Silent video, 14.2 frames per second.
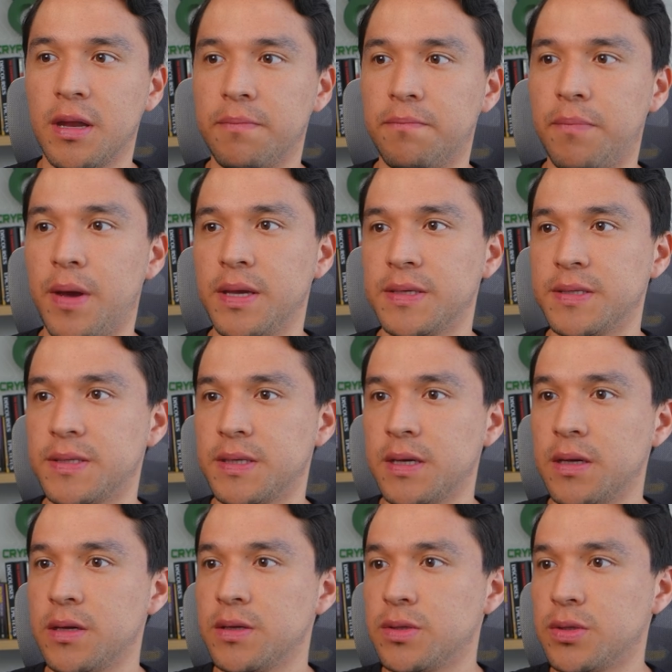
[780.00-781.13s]
and paste.
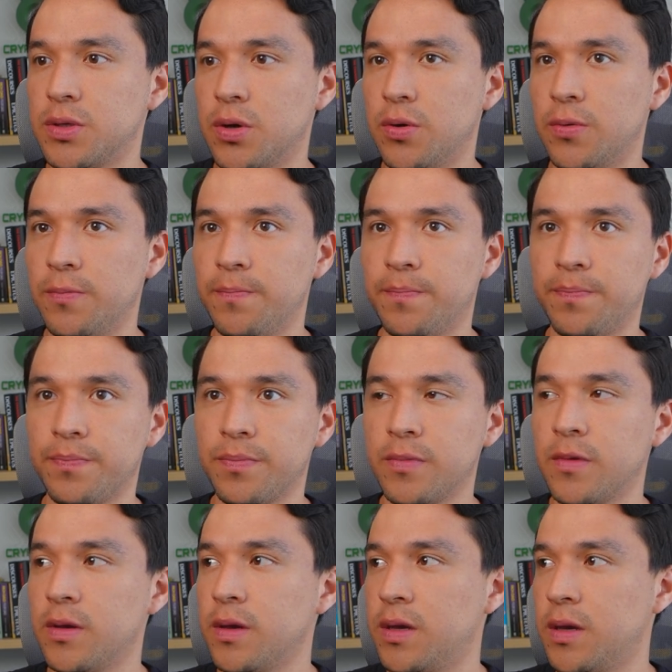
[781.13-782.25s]
So
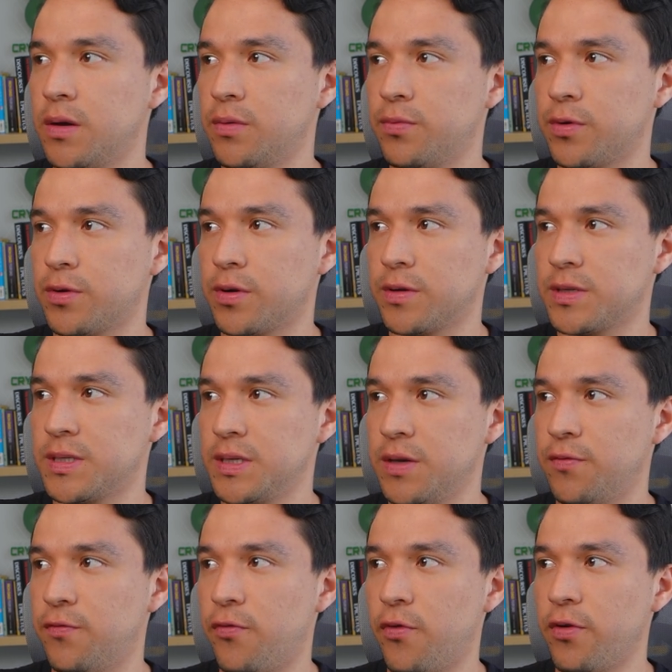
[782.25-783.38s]
here we're going to see
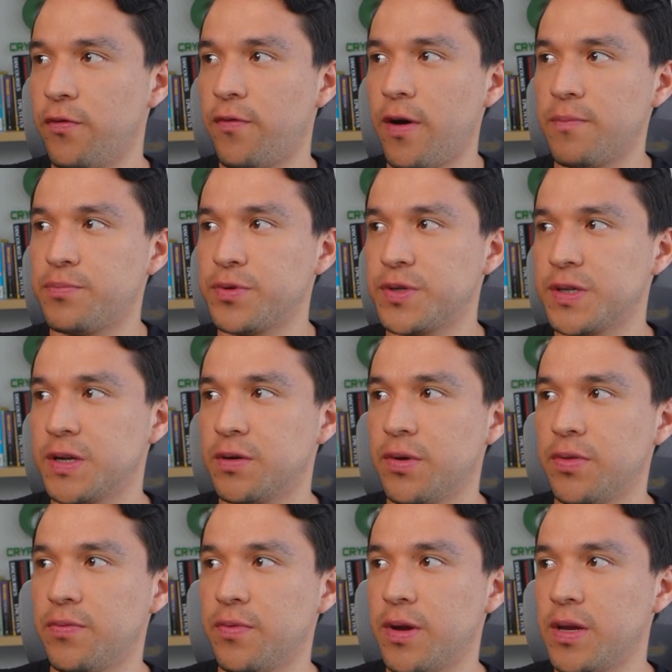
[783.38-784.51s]
45%
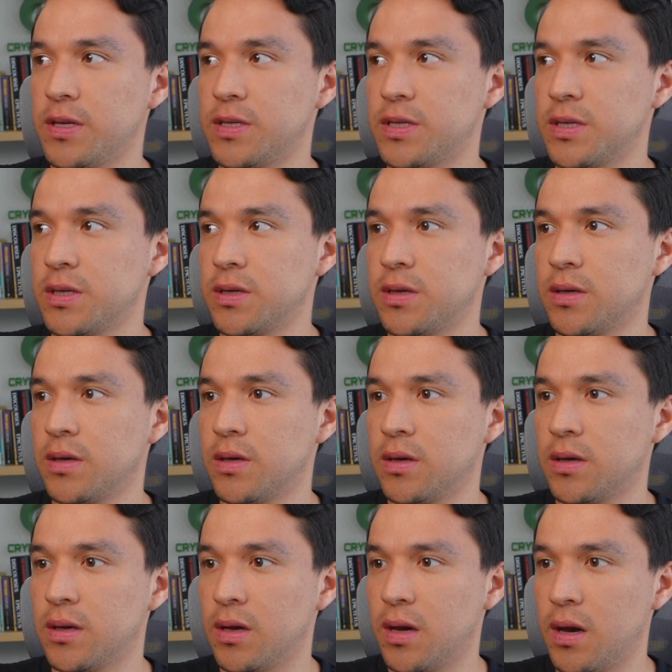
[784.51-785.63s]
grid range.
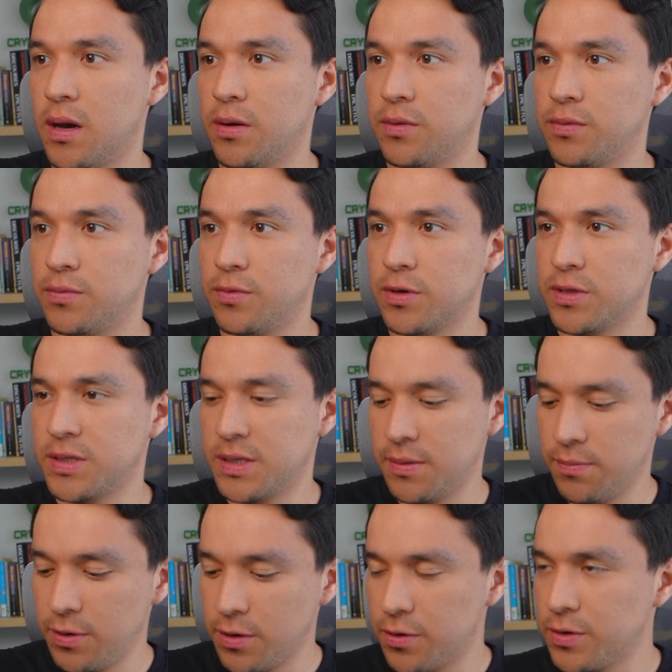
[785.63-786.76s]
And we're
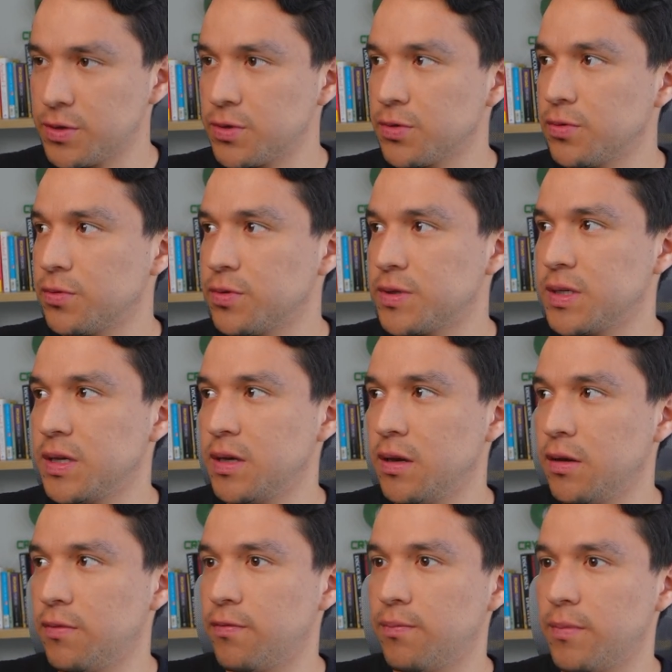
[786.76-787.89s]
simply going to see
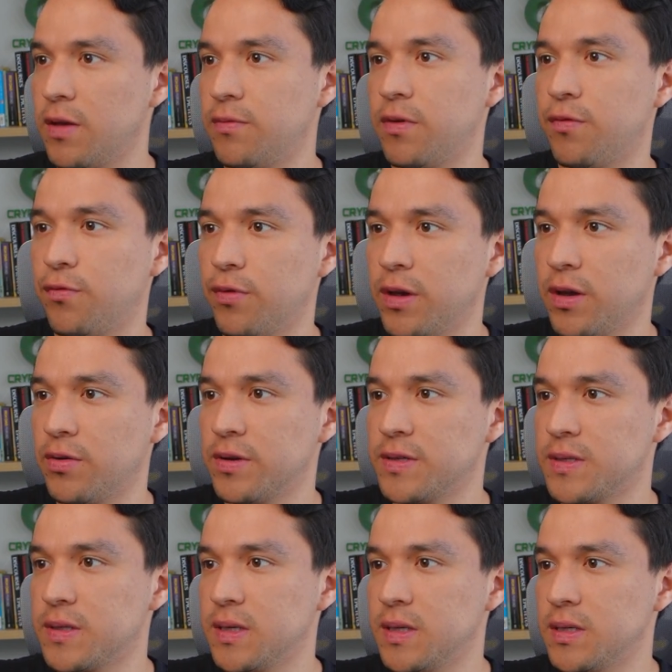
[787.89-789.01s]
if maybe if we
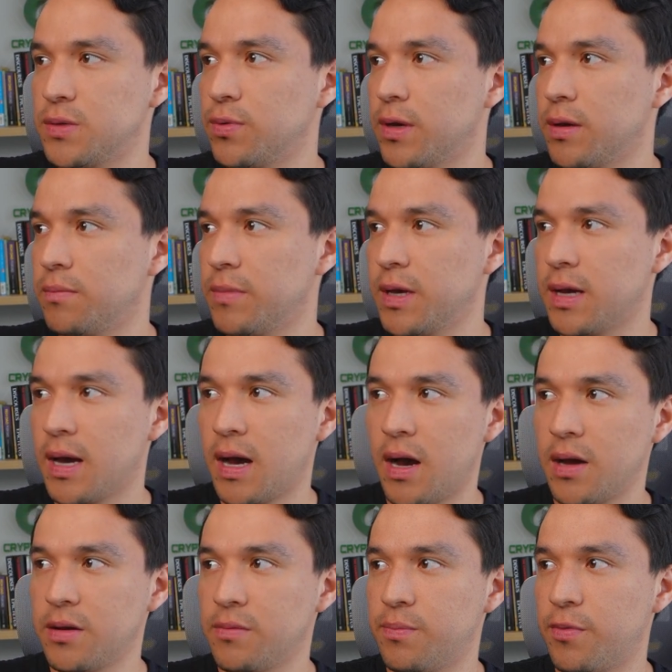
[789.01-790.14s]
increase this, we can make a
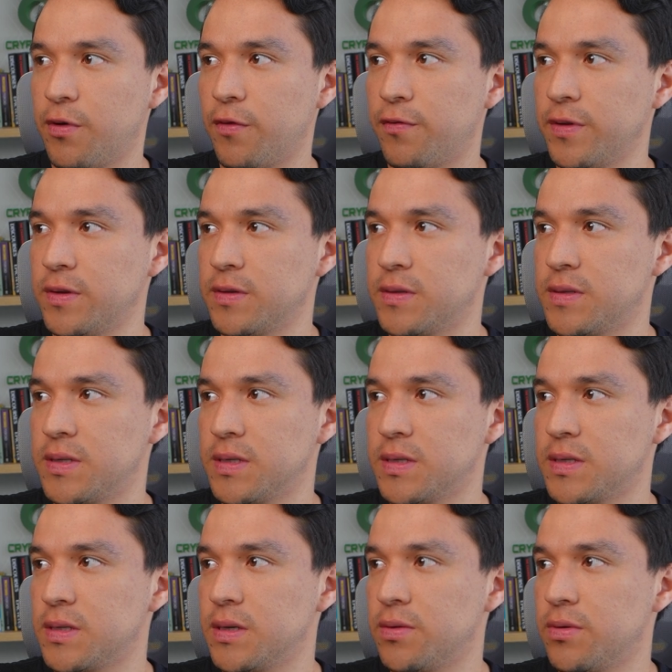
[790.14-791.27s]
higher profit.
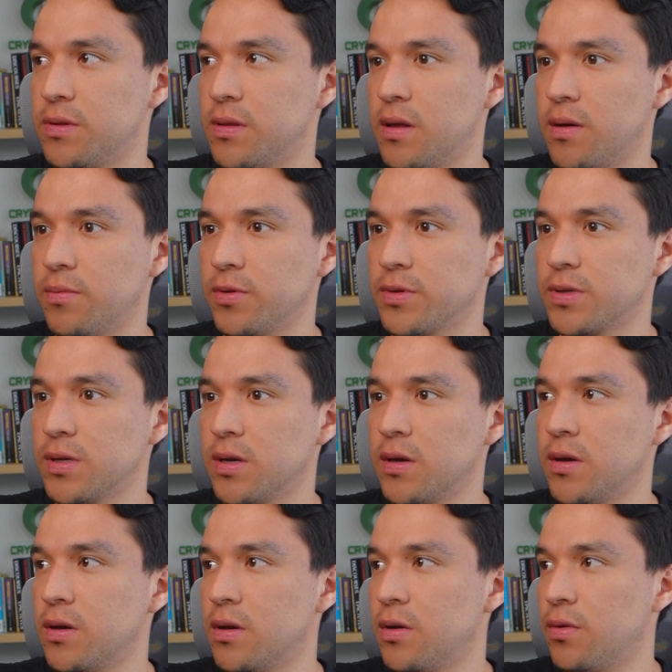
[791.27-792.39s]
60 grid levels.
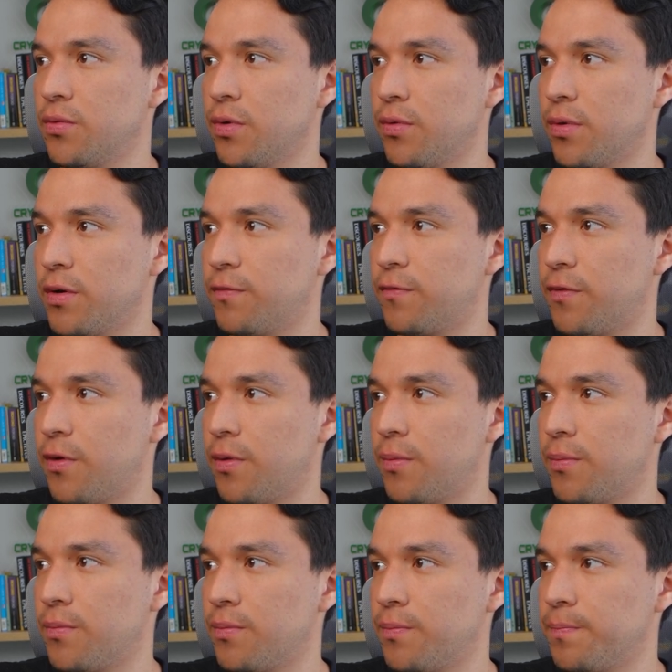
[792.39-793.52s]
We went
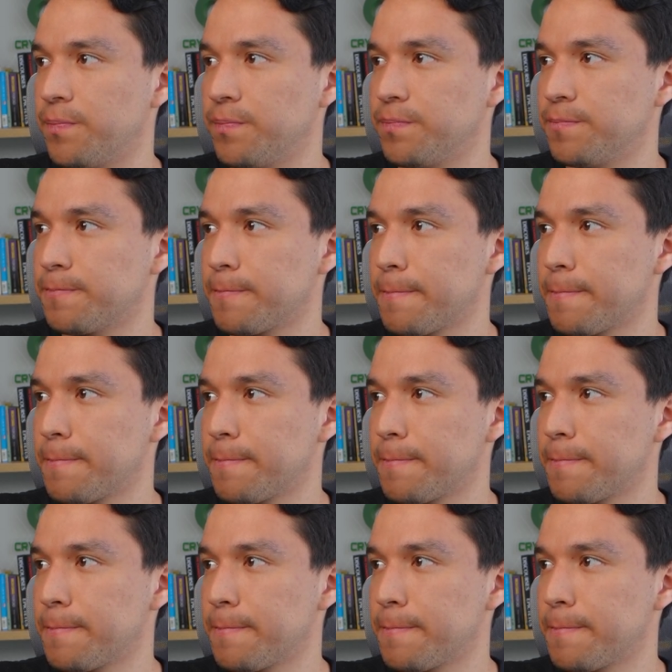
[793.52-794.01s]
from